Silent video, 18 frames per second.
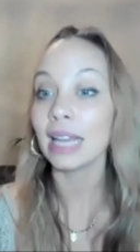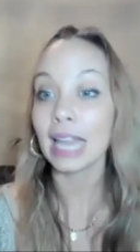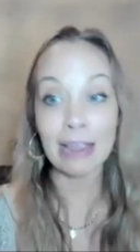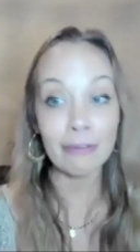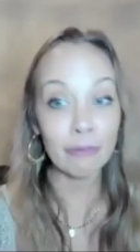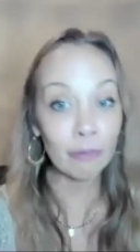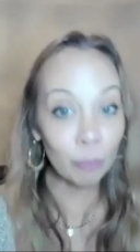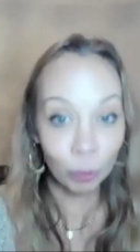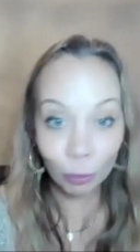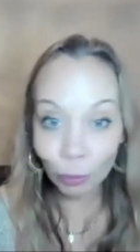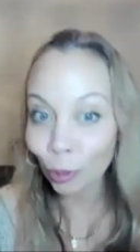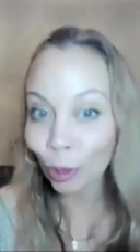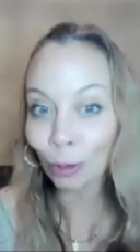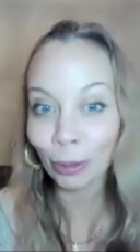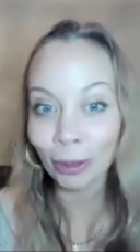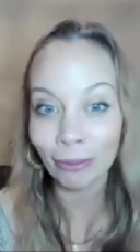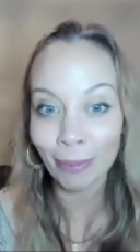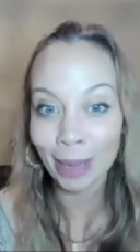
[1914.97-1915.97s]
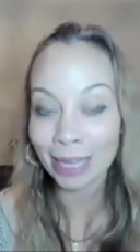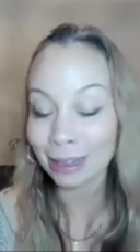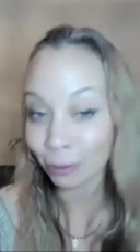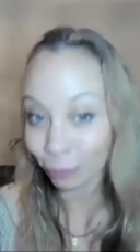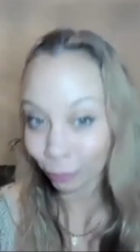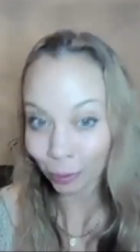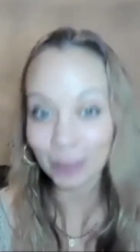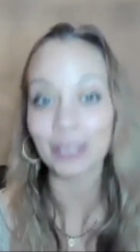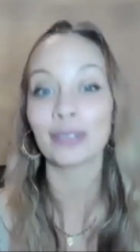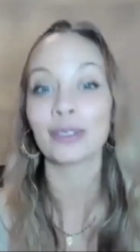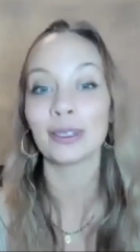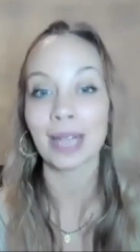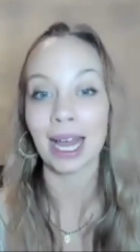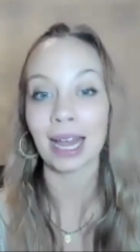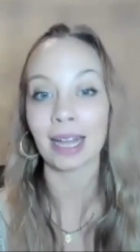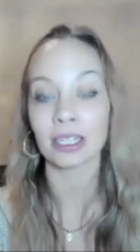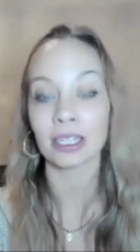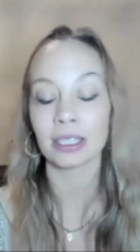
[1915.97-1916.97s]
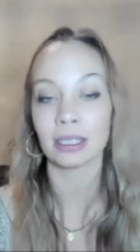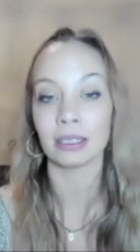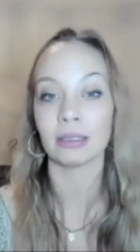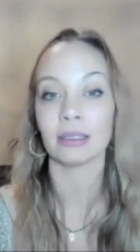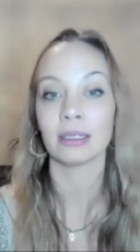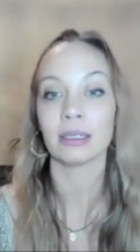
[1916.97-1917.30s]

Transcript: even before we've made the physical action.